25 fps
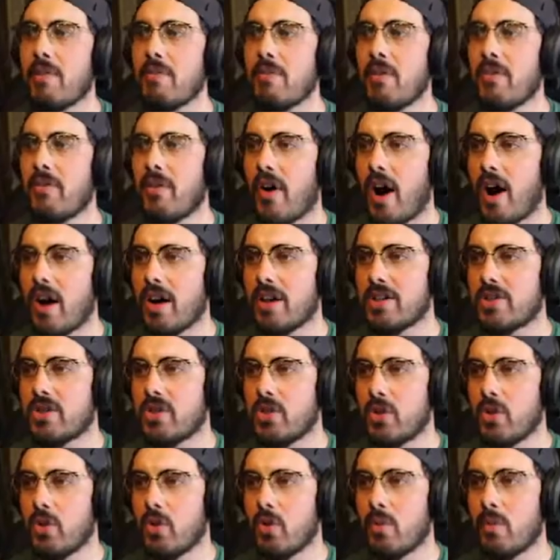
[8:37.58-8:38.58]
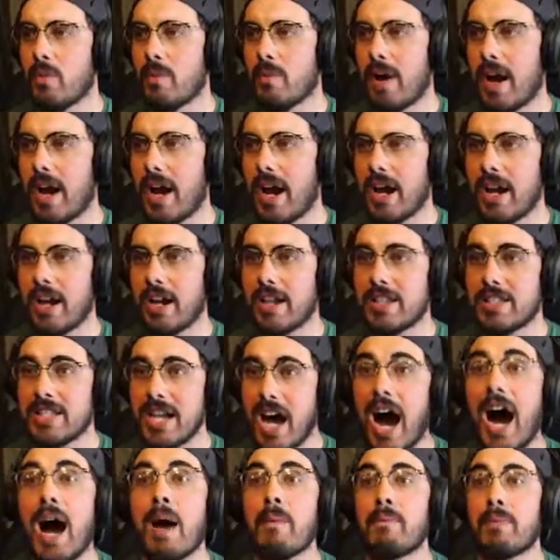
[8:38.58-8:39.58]
I move on to my
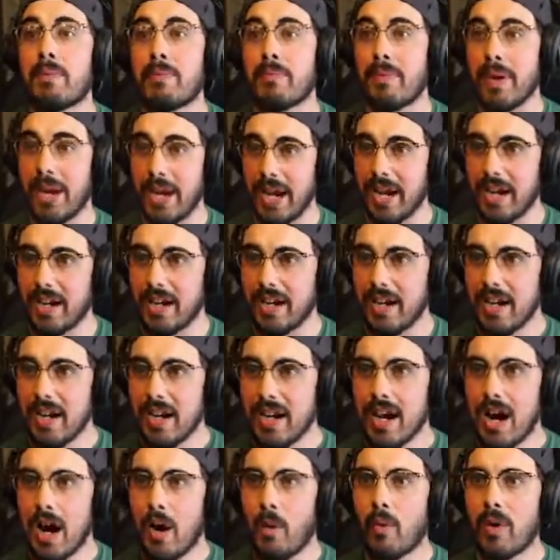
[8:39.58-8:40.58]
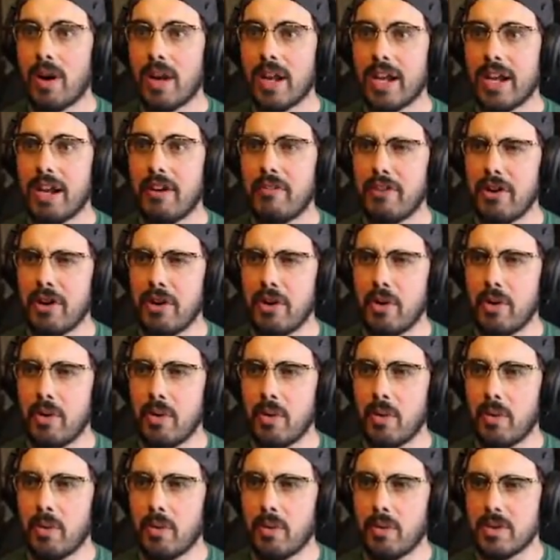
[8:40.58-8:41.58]
top pick, I want to give
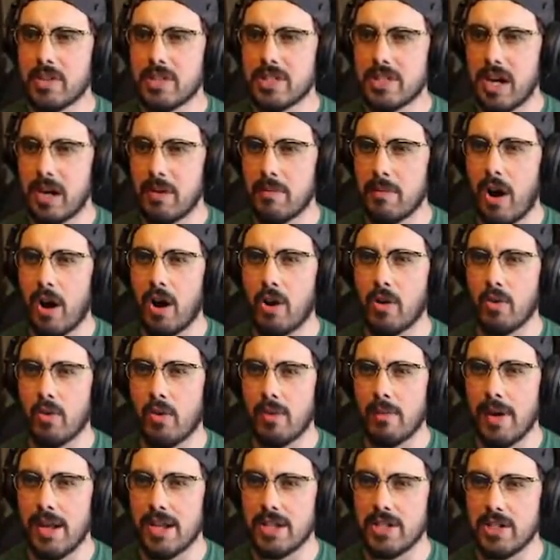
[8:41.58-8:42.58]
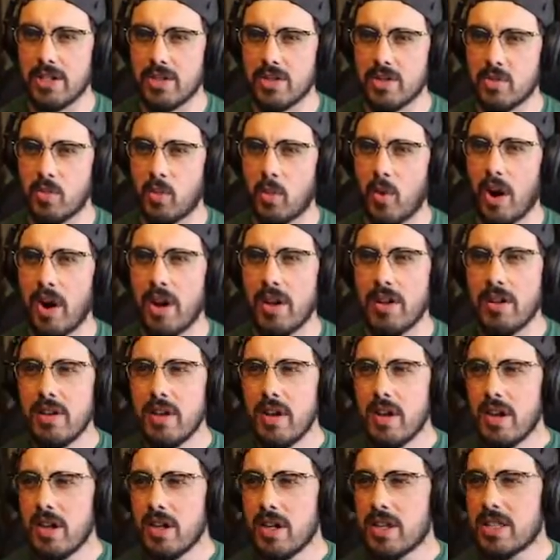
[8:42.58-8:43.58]
you some honorable mentions. One
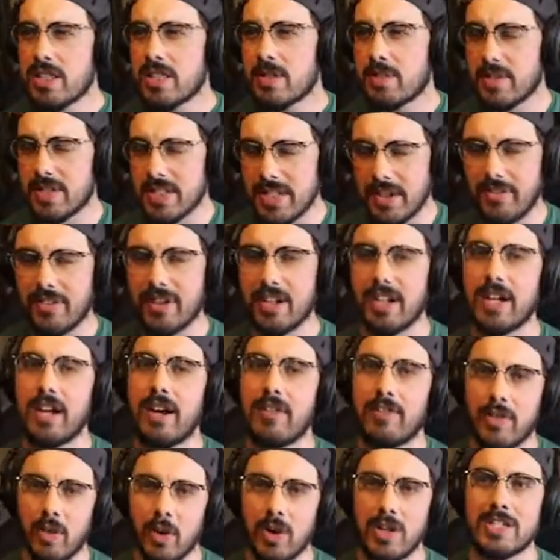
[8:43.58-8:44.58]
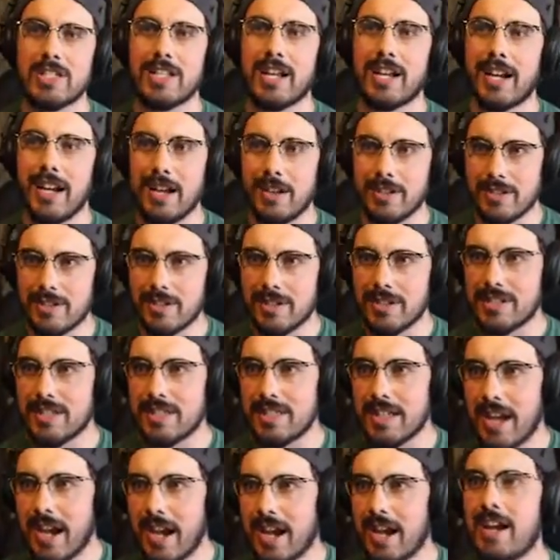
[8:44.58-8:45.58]
specifically, of course, like I was
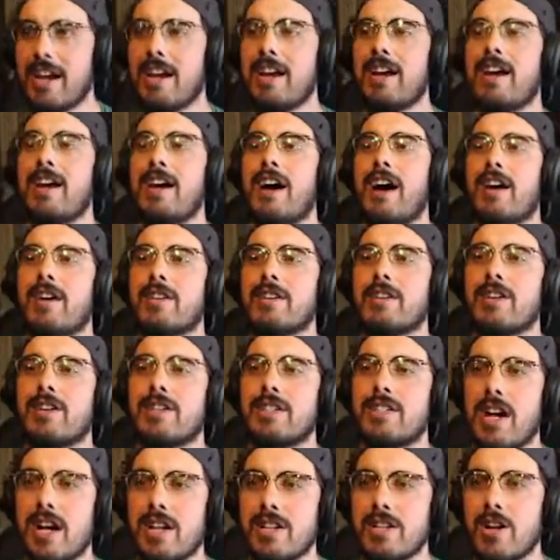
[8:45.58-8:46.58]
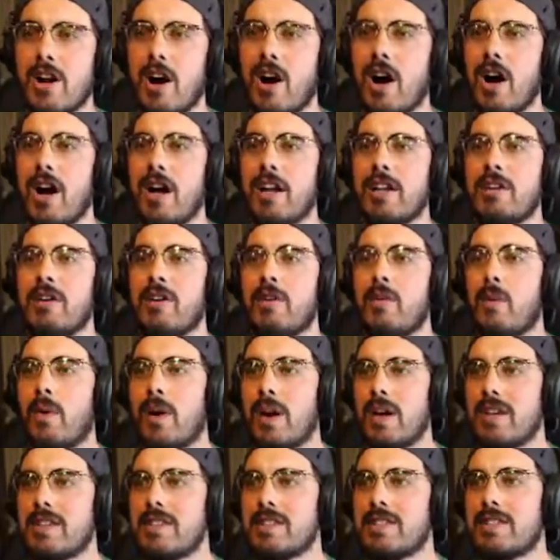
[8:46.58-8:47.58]
going to touch on
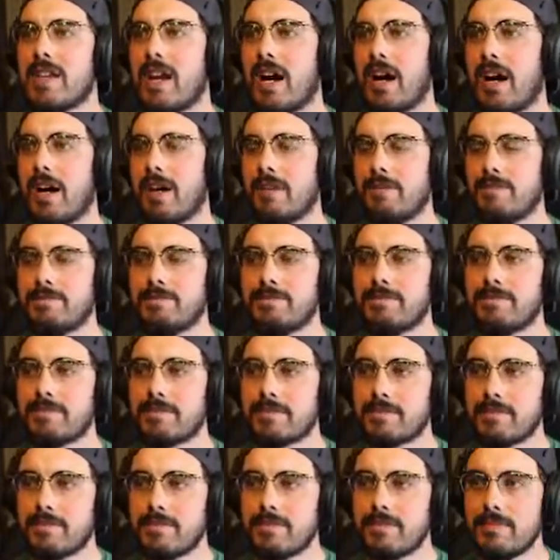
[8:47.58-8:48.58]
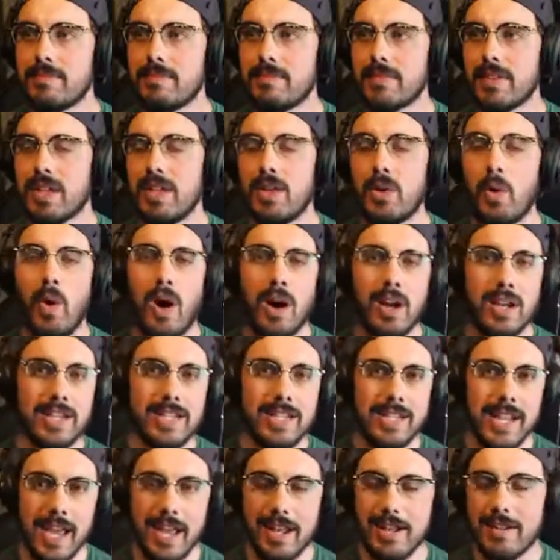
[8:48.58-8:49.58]
was The
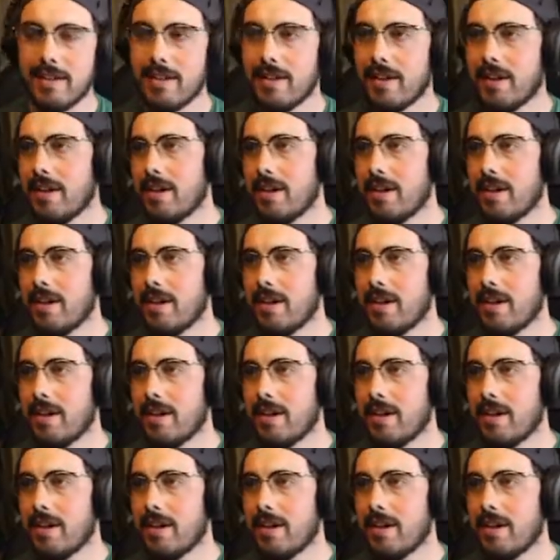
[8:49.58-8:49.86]
Walking Dead.